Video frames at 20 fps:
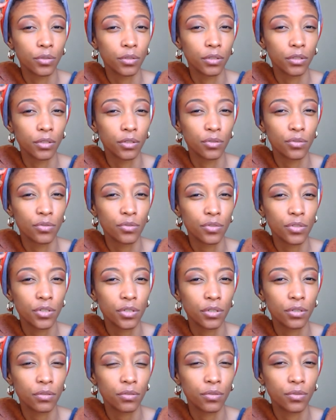uses
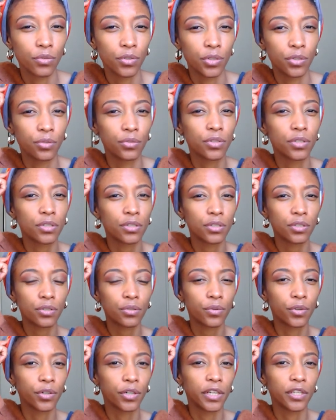you
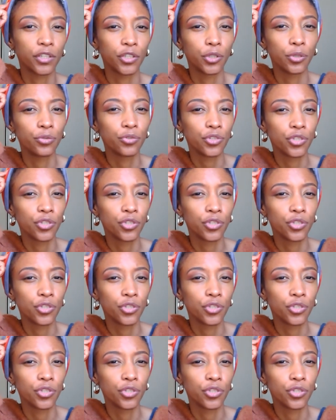or used